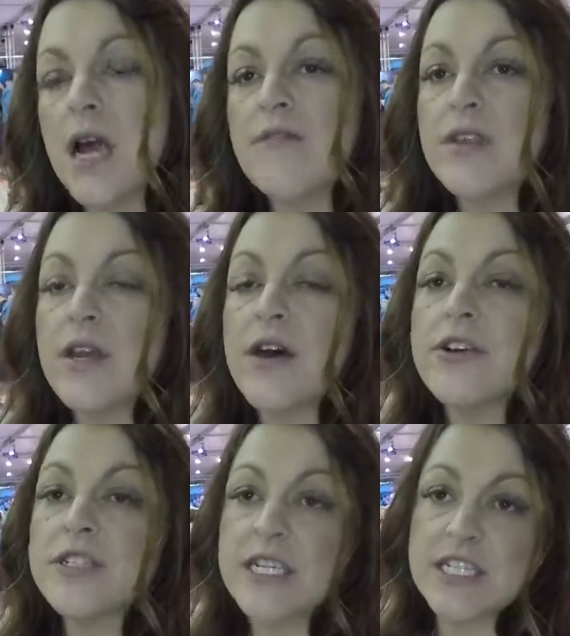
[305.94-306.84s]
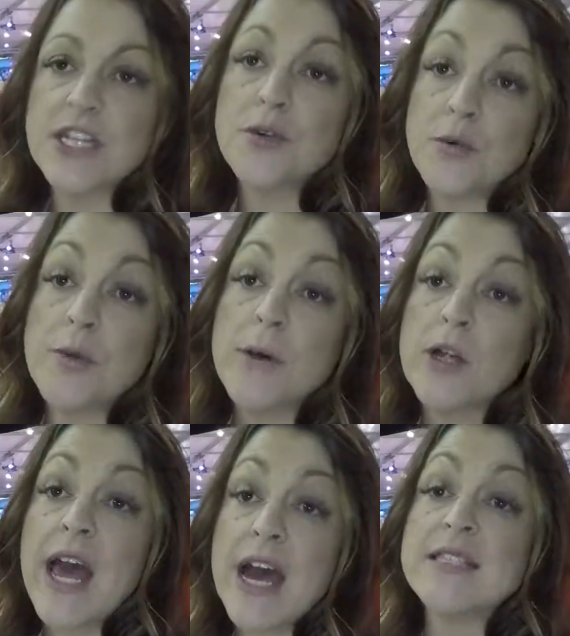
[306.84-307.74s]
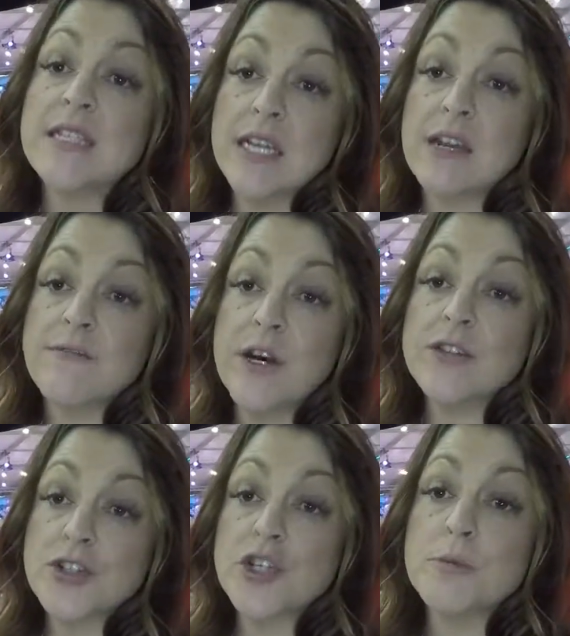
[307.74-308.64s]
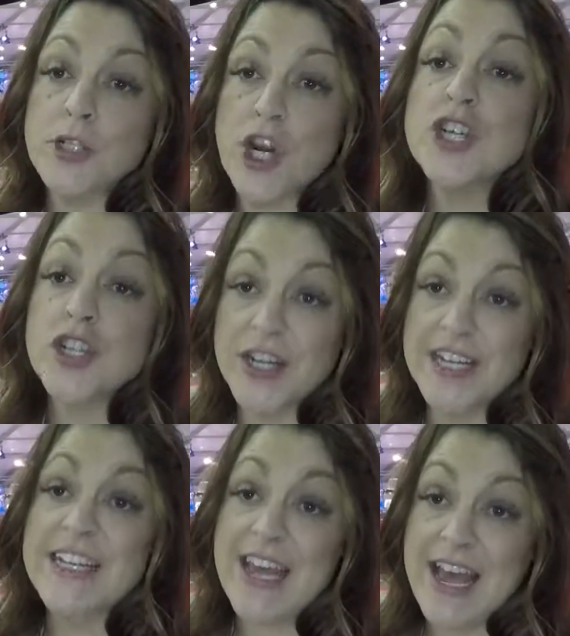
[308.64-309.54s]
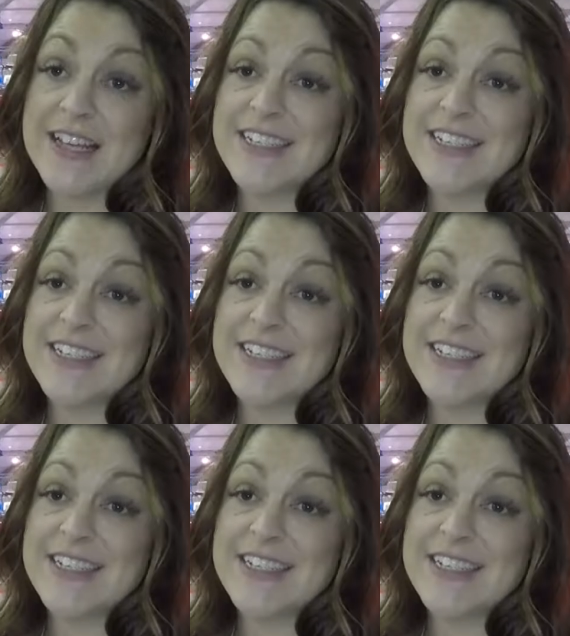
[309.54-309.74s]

And the other 63 we built has the Elegance filter supercharger in it. Yes.